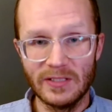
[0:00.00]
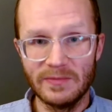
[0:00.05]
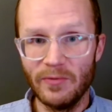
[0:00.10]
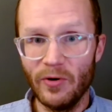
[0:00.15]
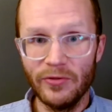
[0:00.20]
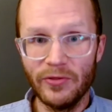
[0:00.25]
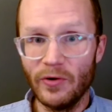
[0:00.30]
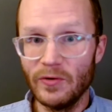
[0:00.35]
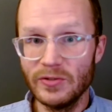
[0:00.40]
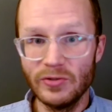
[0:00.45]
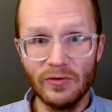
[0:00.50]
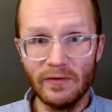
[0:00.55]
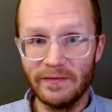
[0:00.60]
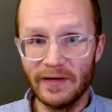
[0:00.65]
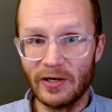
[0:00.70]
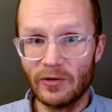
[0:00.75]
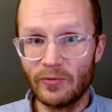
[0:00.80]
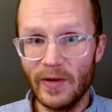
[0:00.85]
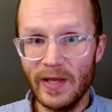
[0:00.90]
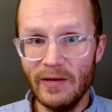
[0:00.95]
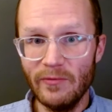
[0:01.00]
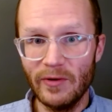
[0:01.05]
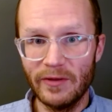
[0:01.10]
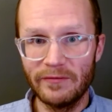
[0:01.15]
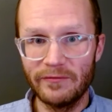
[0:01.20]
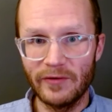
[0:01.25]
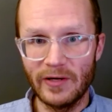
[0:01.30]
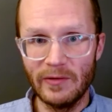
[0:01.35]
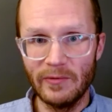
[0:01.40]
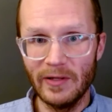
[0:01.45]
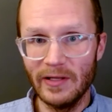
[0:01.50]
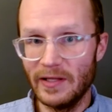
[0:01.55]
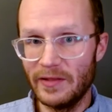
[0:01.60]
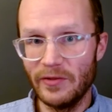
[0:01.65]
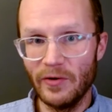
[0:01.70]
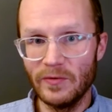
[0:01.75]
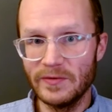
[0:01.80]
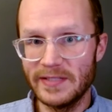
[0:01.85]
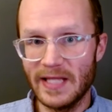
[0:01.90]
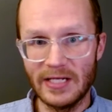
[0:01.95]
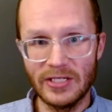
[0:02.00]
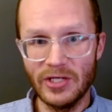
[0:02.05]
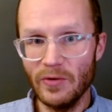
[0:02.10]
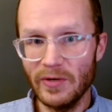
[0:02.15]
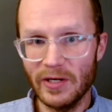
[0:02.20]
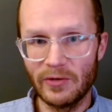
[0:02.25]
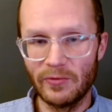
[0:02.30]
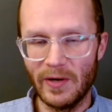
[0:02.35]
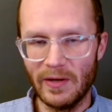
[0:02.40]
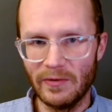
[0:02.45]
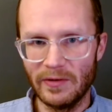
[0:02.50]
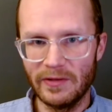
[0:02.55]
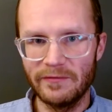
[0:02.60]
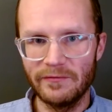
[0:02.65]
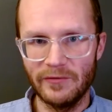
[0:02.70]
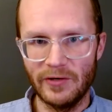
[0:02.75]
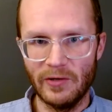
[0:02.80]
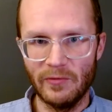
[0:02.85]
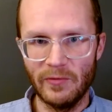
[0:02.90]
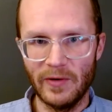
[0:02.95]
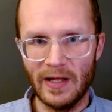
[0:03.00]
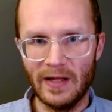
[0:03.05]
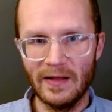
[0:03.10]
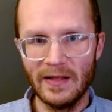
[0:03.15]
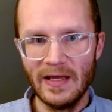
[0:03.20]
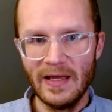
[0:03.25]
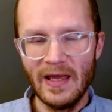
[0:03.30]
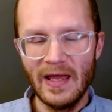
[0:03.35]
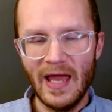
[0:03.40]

both those who have agreed with free will and those that don't agree with free will,